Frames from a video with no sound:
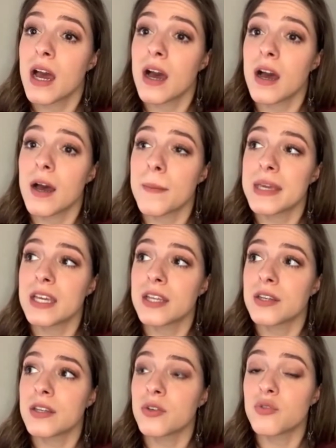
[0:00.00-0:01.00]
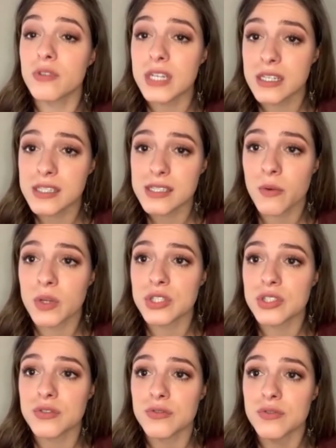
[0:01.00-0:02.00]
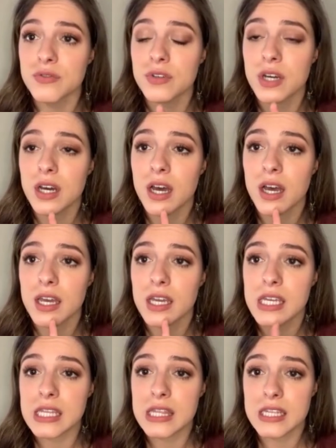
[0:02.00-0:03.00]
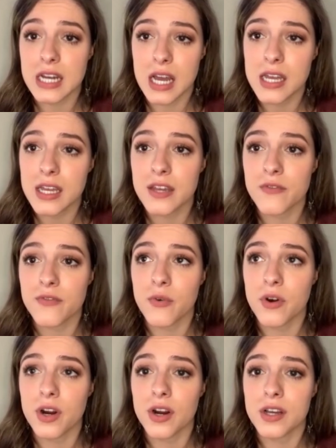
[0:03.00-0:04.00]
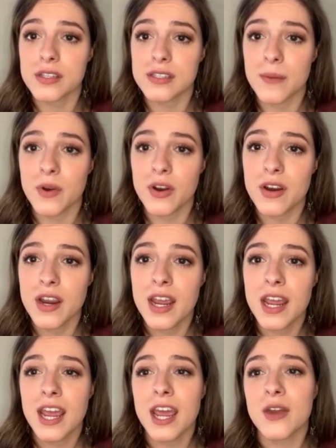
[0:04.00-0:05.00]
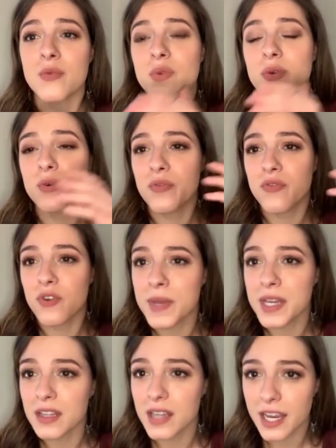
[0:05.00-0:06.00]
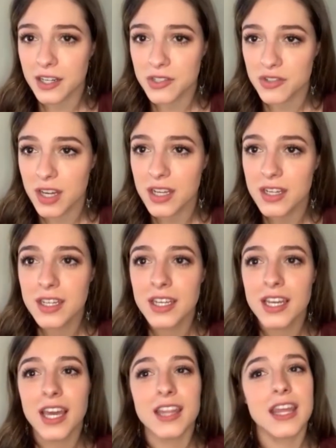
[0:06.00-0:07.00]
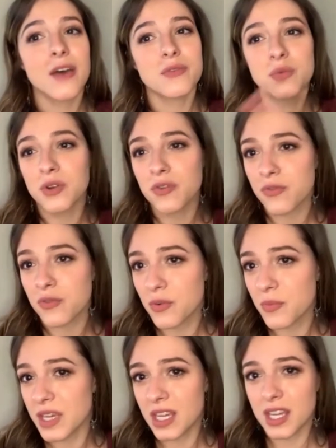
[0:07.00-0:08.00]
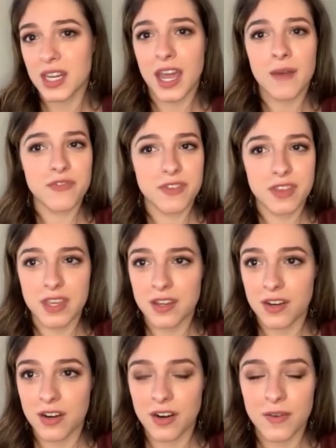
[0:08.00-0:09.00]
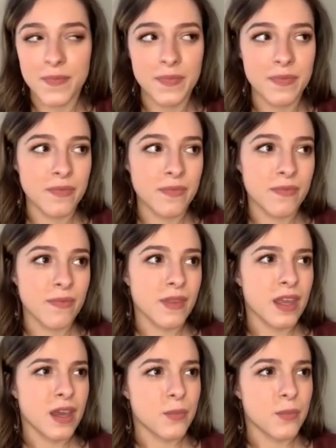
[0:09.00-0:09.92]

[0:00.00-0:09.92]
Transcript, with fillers: um, in Greece. I went to uh, Hydra for a summer, and we were performing Elektra. And that was wonderful, being in an amphitheater, yeah.